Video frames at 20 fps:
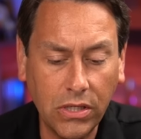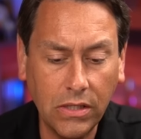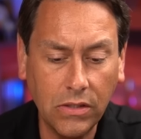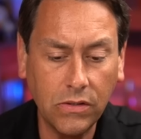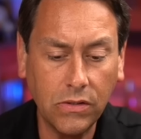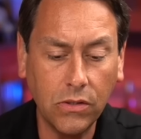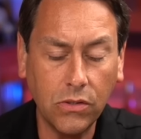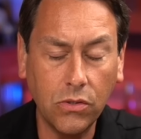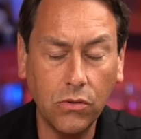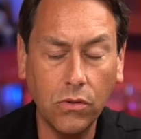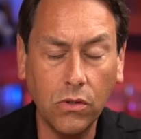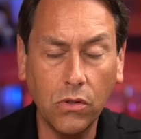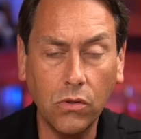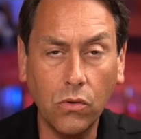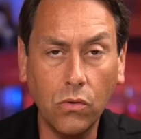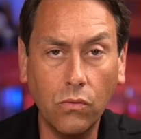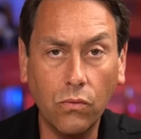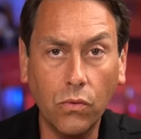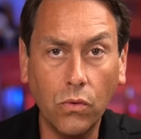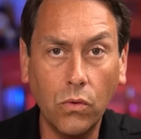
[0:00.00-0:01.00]
instituted
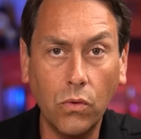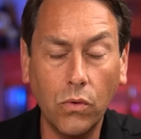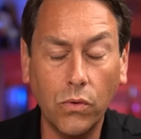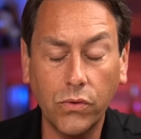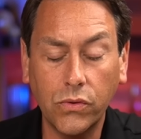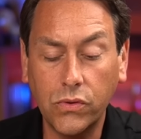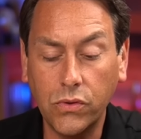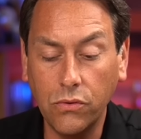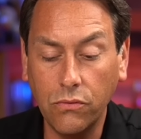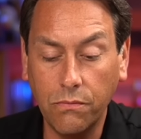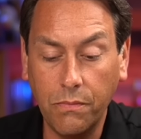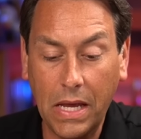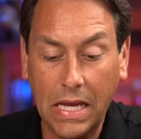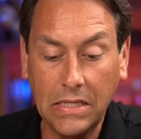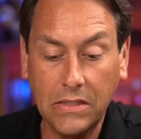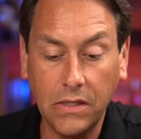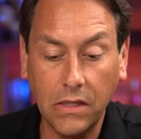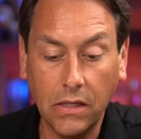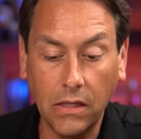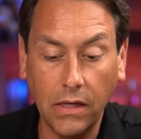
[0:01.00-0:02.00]
new rules to
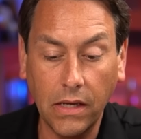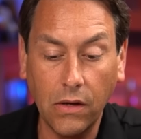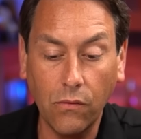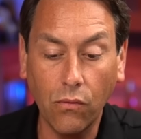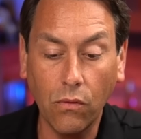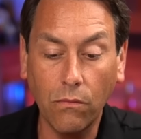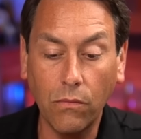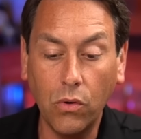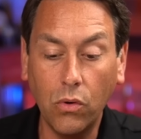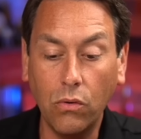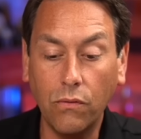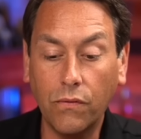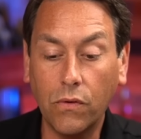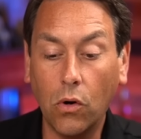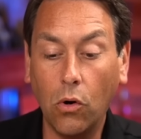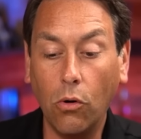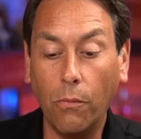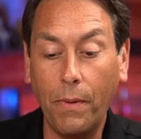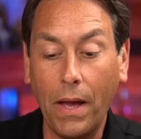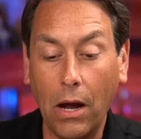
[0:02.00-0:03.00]
basically remove
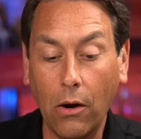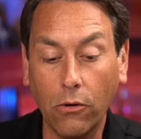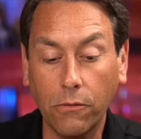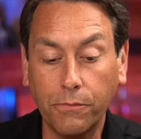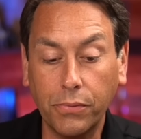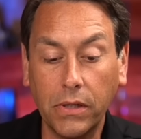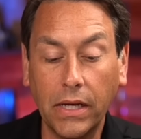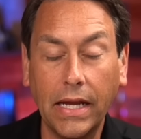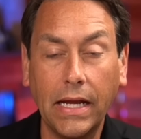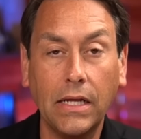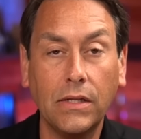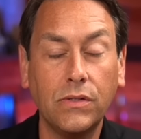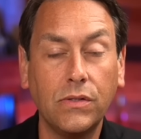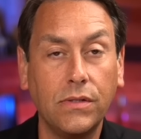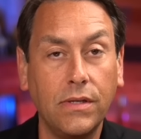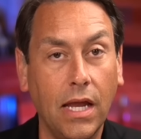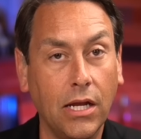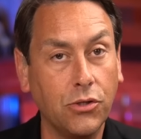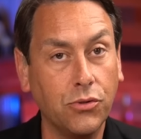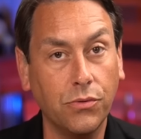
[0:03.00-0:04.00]
coal-powered plants,
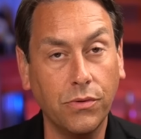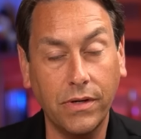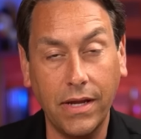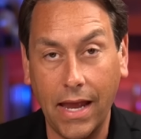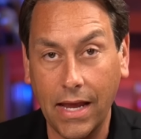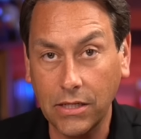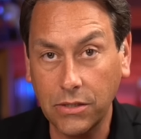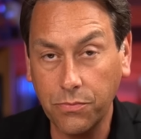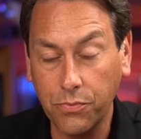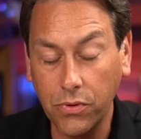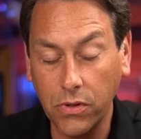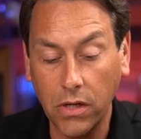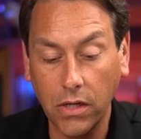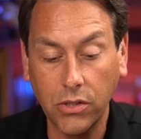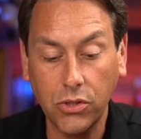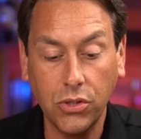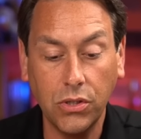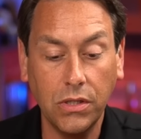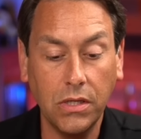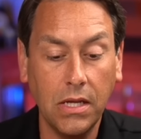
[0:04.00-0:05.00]
natural gas
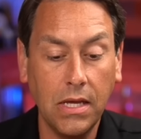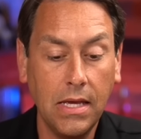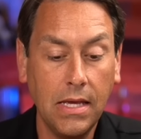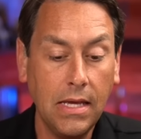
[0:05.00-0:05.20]
production